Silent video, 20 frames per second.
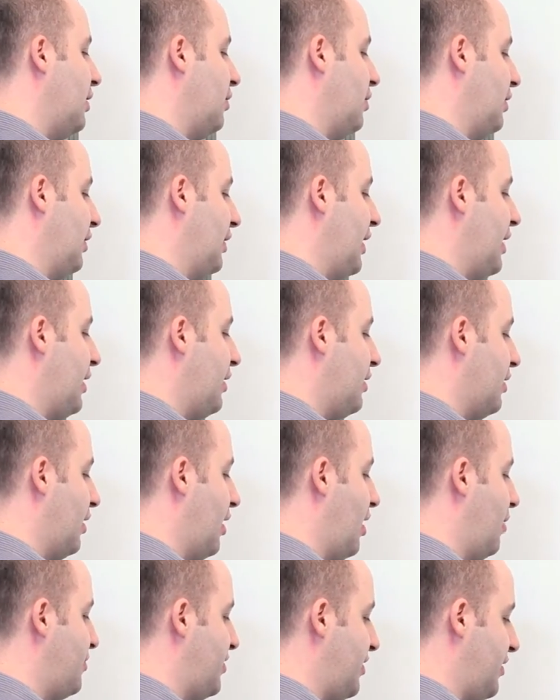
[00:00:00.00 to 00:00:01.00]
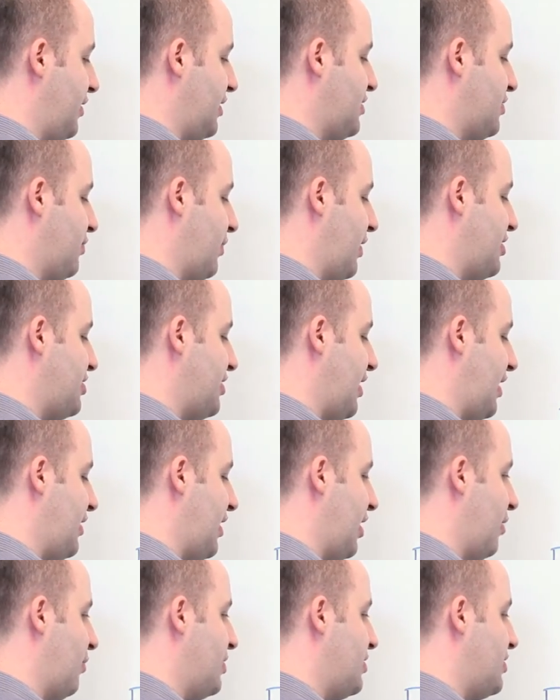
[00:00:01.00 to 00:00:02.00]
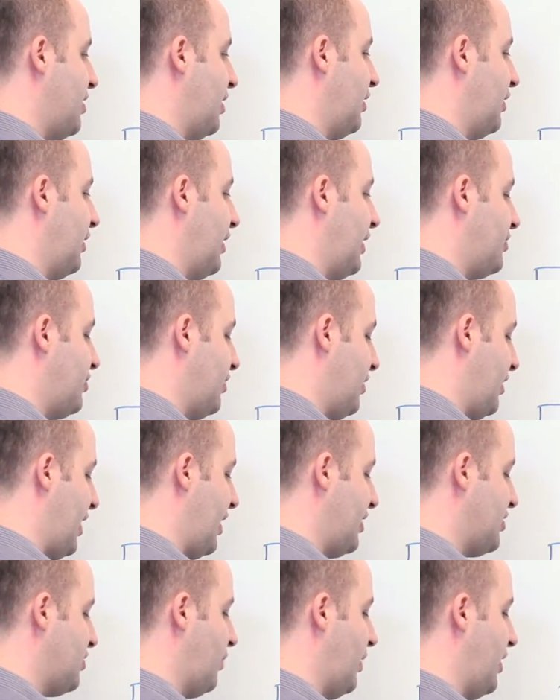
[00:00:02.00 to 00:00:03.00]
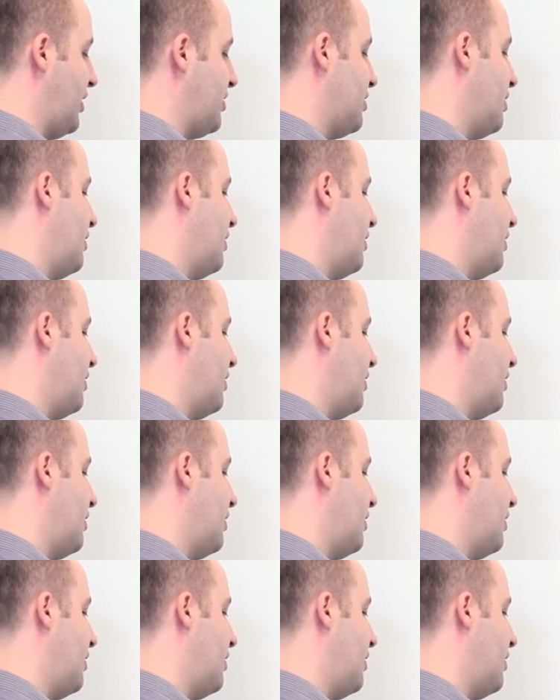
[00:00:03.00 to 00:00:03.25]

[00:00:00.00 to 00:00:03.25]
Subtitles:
link up to this switch and then a redundant link to the next switch.